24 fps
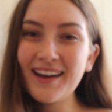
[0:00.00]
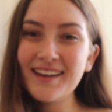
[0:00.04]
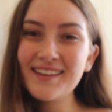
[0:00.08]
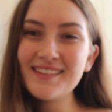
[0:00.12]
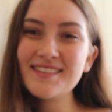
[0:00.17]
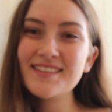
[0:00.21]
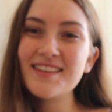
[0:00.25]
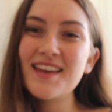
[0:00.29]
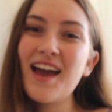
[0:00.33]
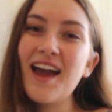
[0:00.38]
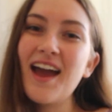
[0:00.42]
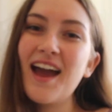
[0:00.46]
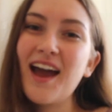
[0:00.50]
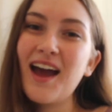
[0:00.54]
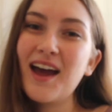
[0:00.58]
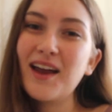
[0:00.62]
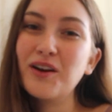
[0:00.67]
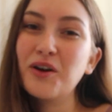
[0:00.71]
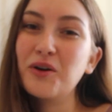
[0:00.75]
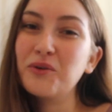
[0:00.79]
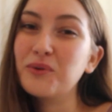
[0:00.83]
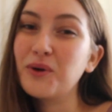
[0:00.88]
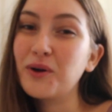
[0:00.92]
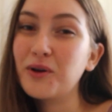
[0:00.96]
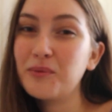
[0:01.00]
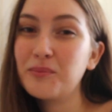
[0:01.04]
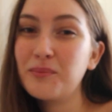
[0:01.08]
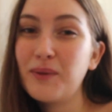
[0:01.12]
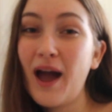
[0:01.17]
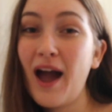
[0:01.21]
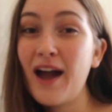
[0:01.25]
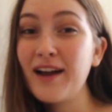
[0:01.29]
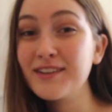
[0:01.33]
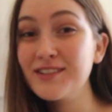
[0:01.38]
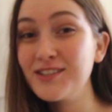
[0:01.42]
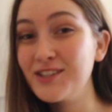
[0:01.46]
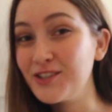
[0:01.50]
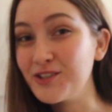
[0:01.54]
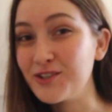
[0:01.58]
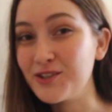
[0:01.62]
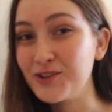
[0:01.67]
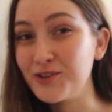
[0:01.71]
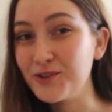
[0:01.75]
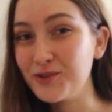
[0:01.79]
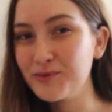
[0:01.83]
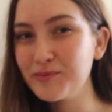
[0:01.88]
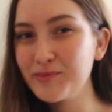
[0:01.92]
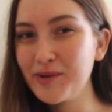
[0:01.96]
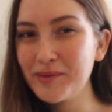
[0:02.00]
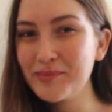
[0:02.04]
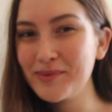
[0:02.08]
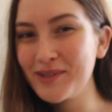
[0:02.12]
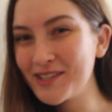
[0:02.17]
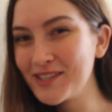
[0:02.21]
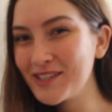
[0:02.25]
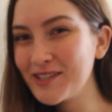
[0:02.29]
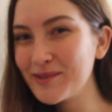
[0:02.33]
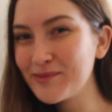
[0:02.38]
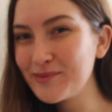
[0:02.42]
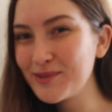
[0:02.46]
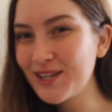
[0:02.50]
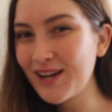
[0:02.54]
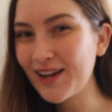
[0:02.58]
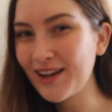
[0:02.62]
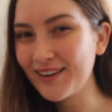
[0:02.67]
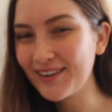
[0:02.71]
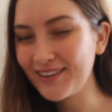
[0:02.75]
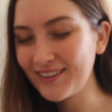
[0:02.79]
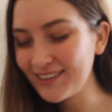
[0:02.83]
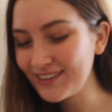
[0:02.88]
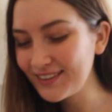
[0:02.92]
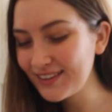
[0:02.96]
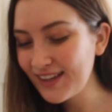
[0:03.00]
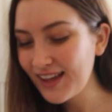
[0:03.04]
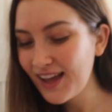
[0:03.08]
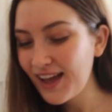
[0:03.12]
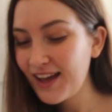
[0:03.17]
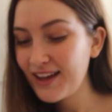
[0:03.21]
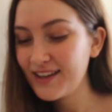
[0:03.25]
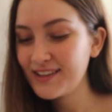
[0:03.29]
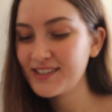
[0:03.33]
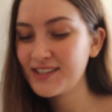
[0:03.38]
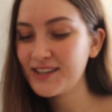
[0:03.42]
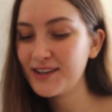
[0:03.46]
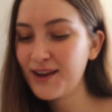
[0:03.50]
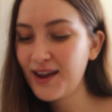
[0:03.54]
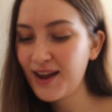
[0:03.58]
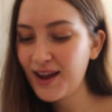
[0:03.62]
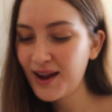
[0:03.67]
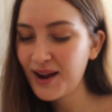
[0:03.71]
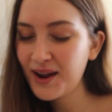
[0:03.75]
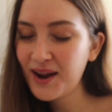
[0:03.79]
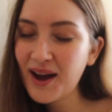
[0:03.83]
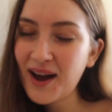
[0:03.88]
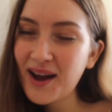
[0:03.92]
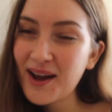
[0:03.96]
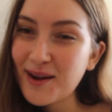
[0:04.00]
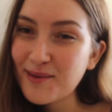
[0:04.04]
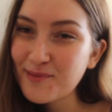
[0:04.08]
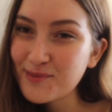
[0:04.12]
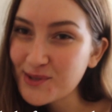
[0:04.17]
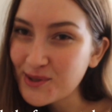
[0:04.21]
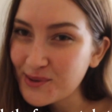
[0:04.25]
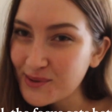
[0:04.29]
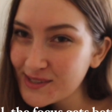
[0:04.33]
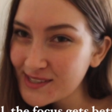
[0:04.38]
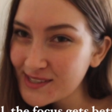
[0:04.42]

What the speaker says: guys, and welcome back to my booktube channel. Today I am so